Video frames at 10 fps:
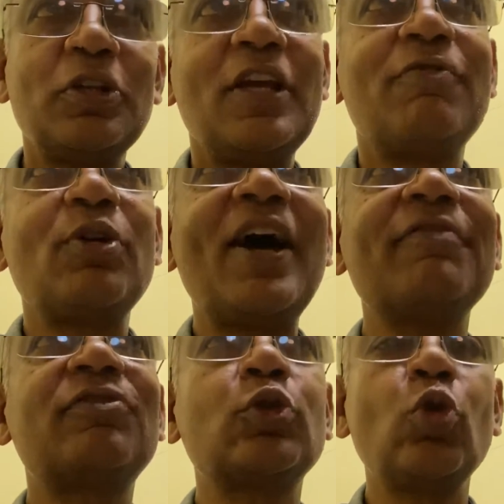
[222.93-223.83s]
If you
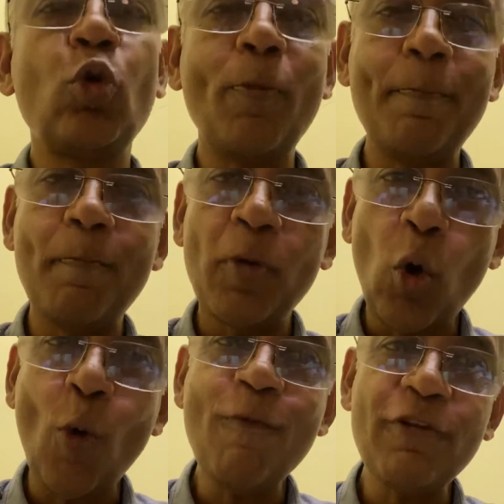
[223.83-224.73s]
have to go
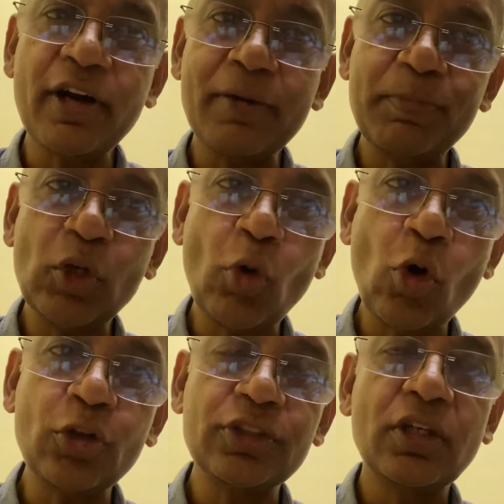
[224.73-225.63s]
over and
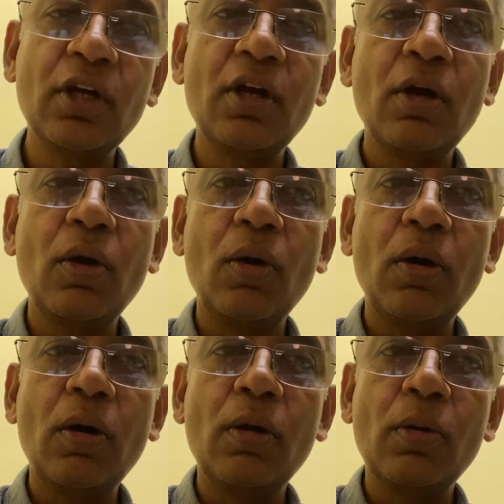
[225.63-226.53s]
beyond
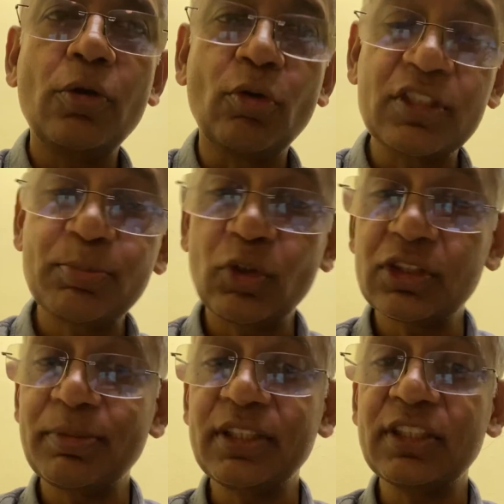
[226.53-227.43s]
your
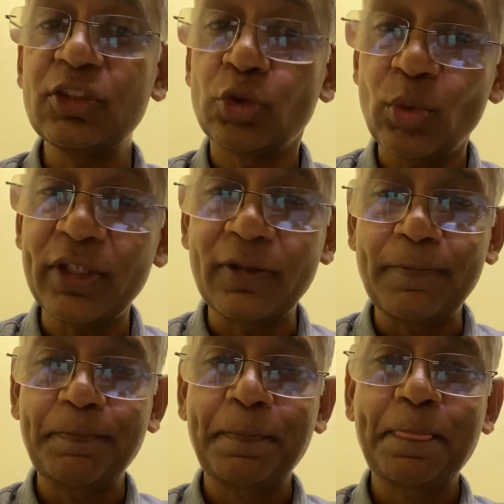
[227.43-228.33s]
responsibility, do it
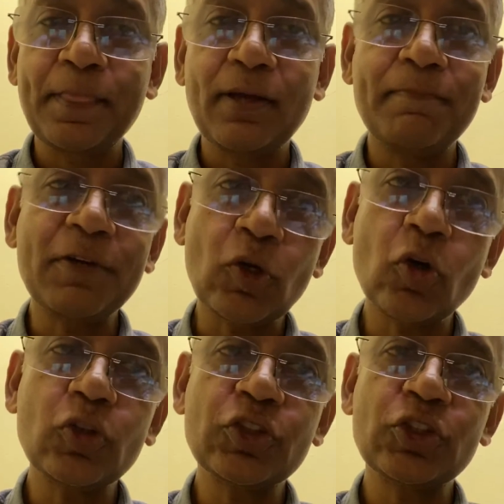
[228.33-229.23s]

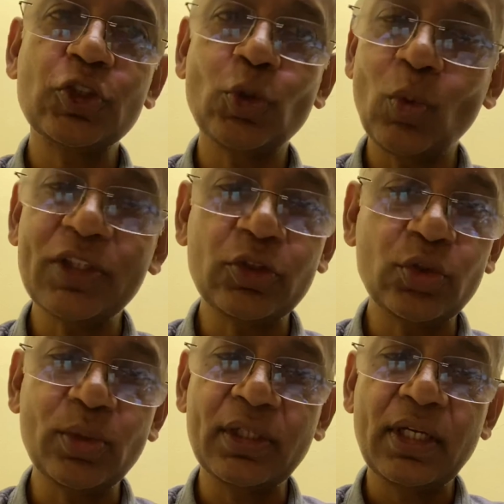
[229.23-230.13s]
because you want to
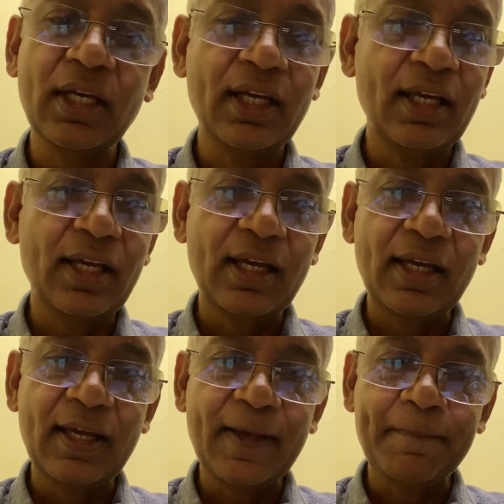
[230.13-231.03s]
do it,
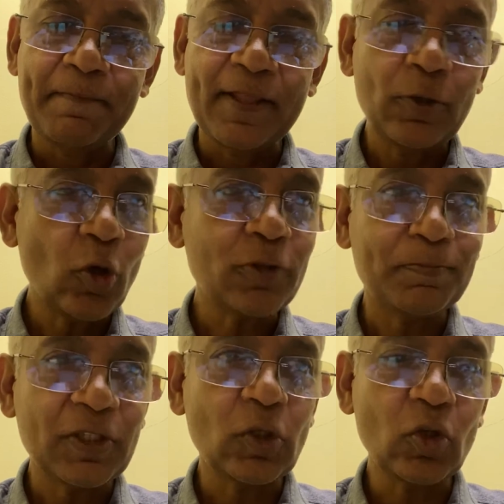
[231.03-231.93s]
not
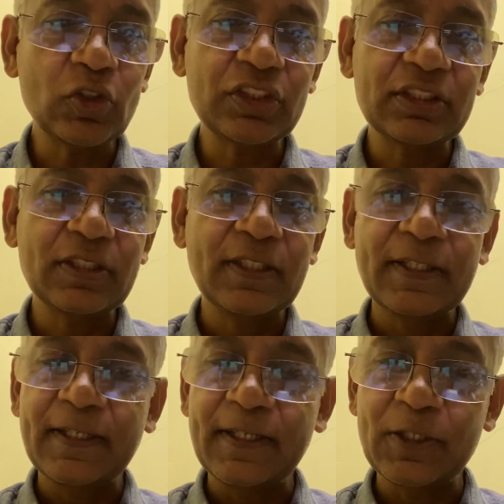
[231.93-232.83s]
because
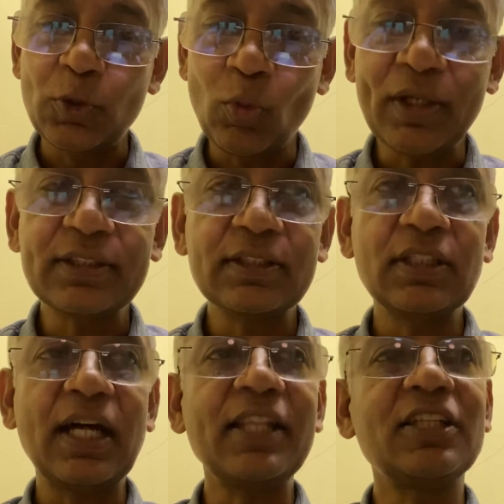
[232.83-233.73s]
you want
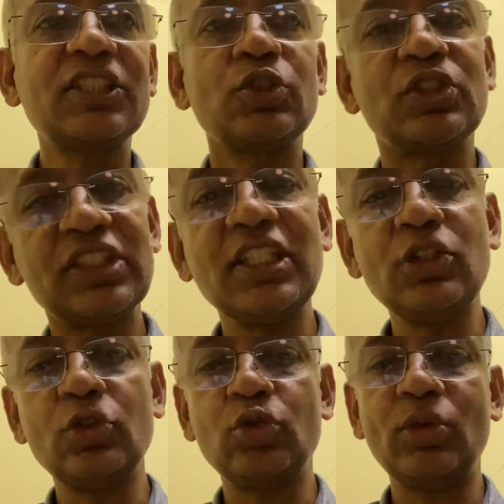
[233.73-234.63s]
others to see
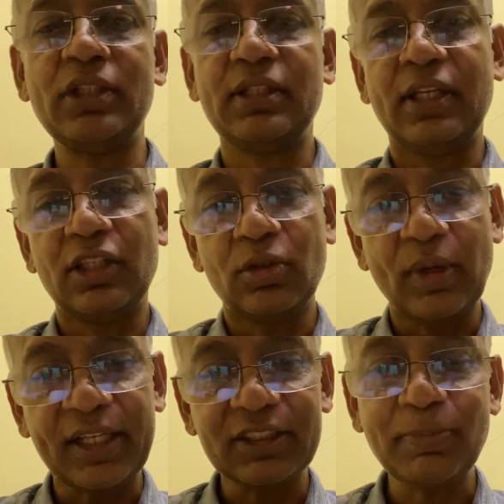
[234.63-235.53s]
you do it and you
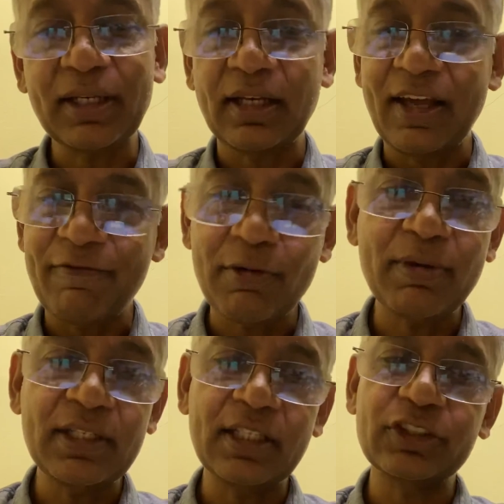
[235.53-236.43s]
expect
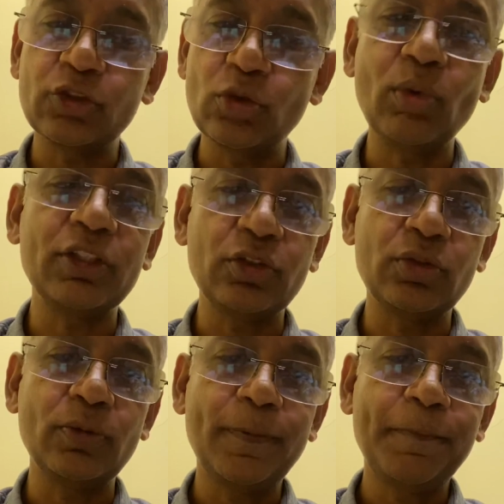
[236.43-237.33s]
everybody else to do what you do